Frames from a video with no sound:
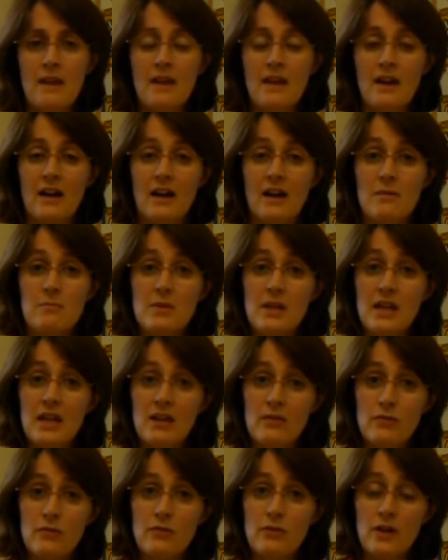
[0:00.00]
Um,
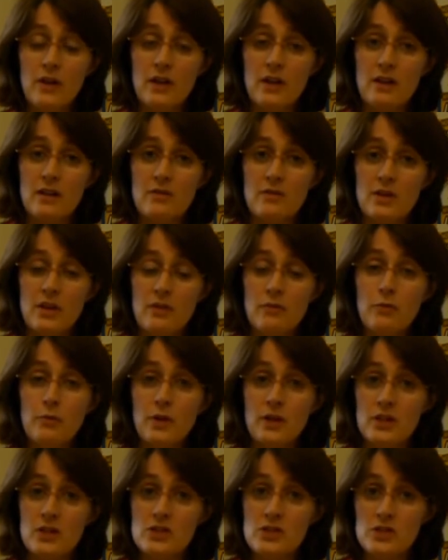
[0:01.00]
if uh, if
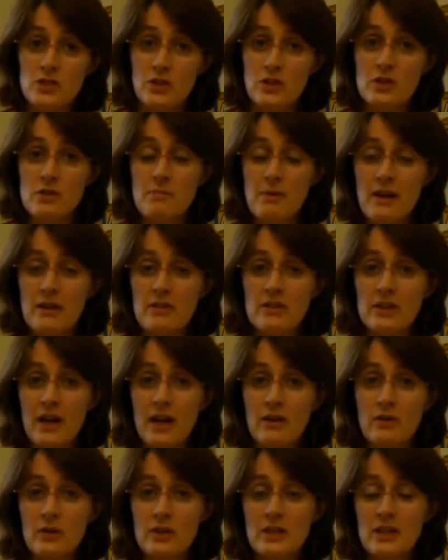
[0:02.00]
we're concerned about
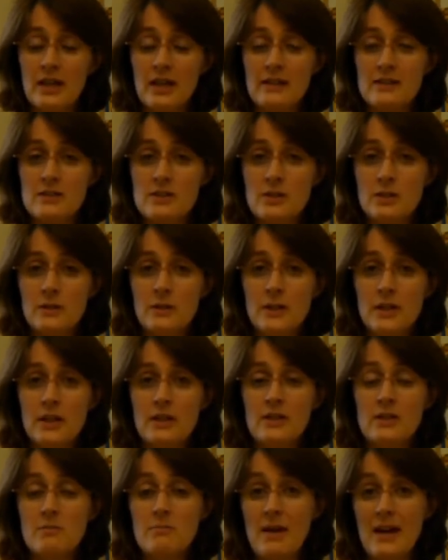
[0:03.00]
thyroid cancer,
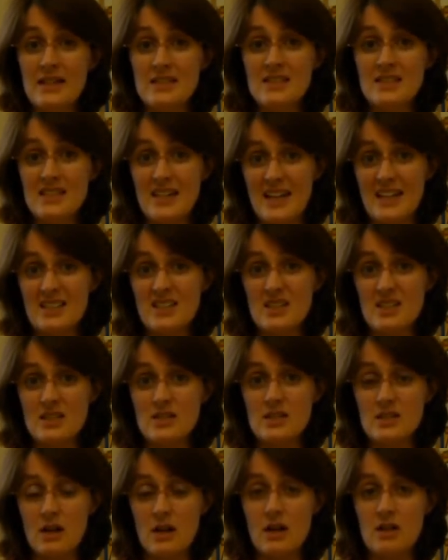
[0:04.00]
the best test to
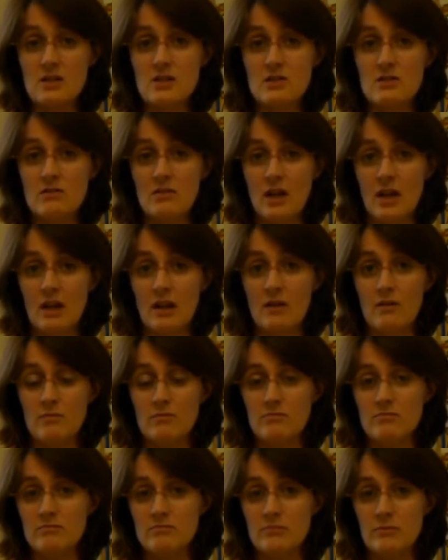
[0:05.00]
start
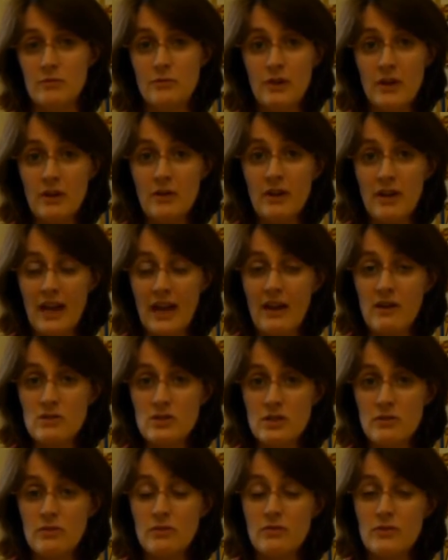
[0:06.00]
um, figuring out
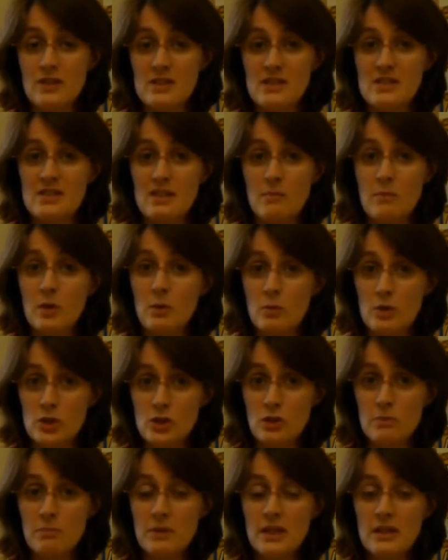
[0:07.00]
if this is something we
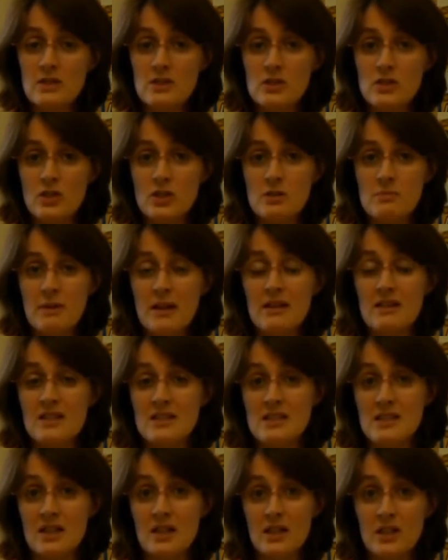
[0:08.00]
should be concerned about
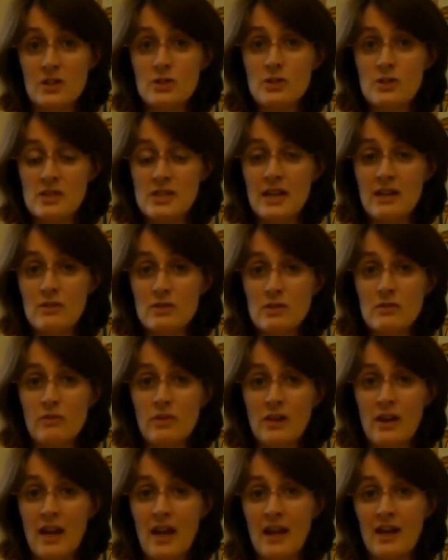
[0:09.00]
is an ultrasound of
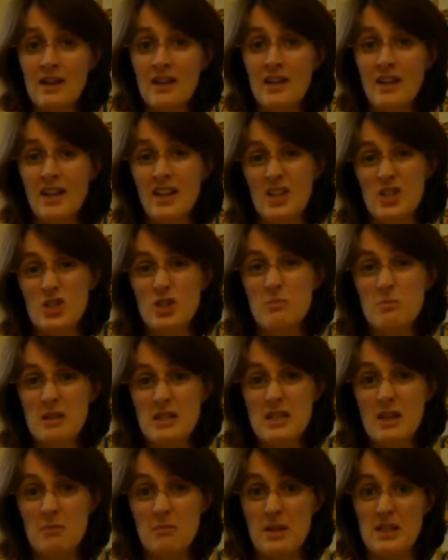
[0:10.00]
the neck. It should be
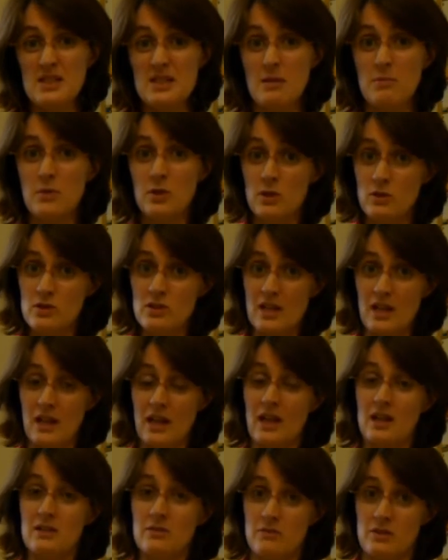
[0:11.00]
done by someone who's a
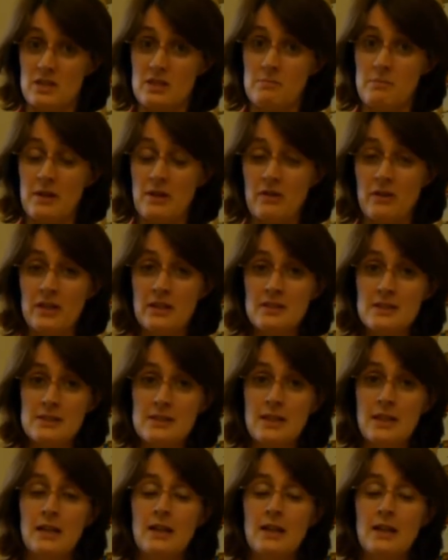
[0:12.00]
lot of experience.